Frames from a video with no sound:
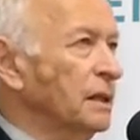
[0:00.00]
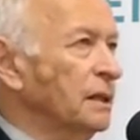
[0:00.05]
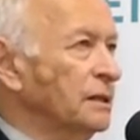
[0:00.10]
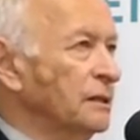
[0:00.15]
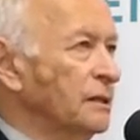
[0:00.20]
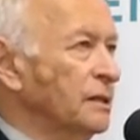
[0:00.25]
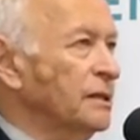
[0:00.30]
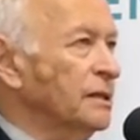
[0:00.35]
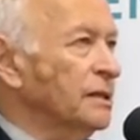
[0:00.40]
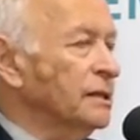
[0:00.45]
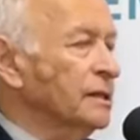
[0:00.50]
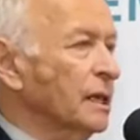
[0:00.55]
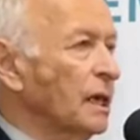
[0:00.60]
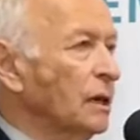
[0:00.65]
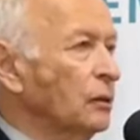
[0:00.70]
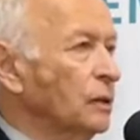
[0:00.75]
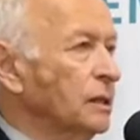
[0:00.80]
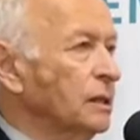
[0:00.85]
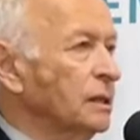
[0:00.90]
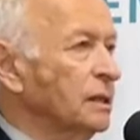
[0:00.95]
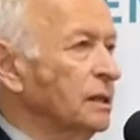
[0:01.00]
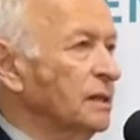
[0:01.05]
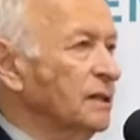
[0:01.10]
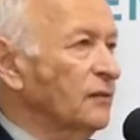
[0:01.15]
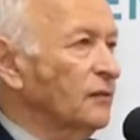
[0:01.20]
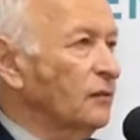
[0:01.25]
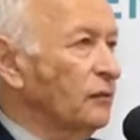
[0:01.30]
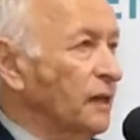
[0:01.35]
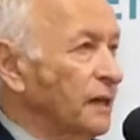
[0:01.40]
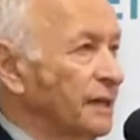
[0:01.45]
and this is how it is
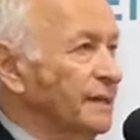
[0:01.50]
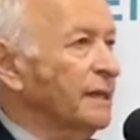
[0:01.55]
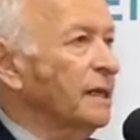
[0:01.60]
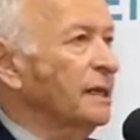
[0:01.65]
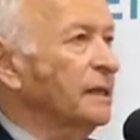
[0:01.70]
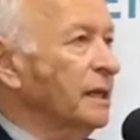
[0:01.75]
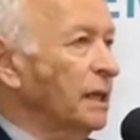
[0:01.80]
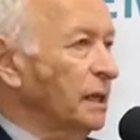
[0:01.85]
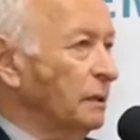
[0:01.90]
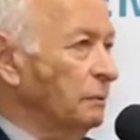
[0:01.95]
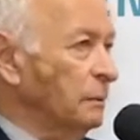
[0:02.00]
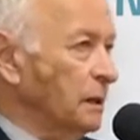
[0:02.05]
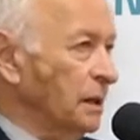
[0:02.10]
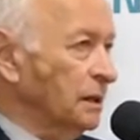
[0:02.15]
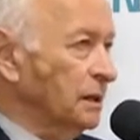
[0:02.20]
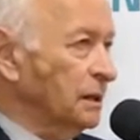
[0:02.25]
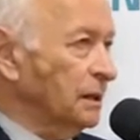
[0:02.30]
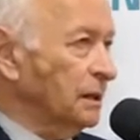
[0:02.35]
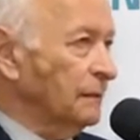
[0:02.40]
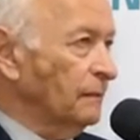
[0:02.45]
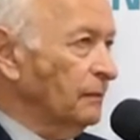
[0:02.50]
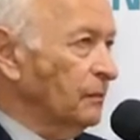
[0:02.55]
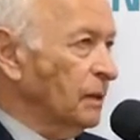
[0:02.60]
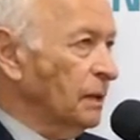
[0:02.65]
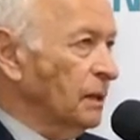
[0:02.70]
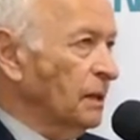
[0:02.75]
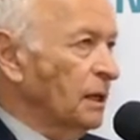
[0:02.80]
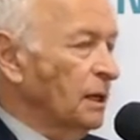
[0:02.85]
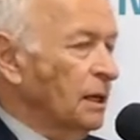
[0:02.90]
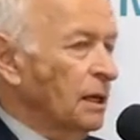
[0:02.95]
fixing the implant.
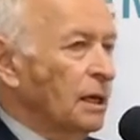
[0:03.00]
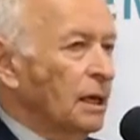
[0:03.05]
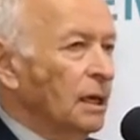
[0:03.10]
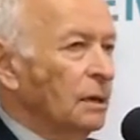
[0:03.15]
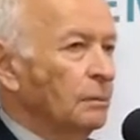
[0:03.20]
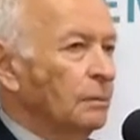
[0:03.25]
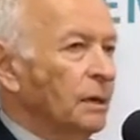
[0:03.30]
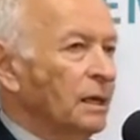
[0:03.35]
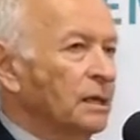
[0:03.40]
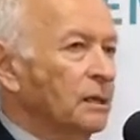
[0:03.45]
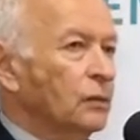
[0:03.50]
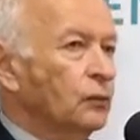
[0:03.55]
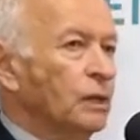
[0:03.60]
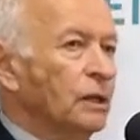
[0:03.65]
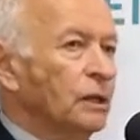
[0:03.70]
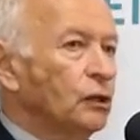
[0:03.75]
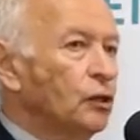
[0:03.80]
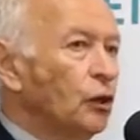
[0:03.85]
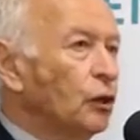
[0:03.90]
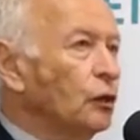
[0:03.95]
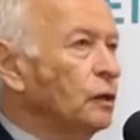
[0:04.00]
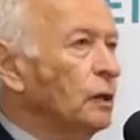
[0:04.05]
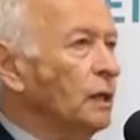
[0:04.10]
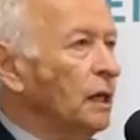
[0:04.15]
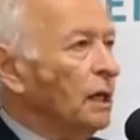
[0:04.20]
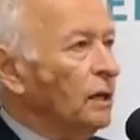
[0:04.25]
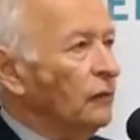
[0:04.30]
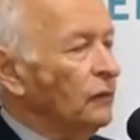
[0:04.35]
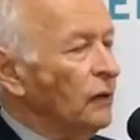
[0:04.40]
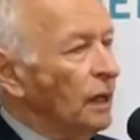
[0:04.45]
But we don't
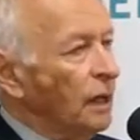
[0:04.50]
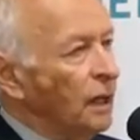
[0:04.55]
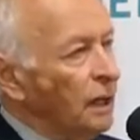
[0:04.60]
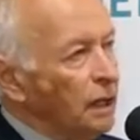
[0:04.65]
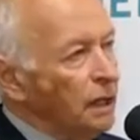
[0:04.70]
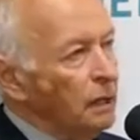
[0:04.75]
have any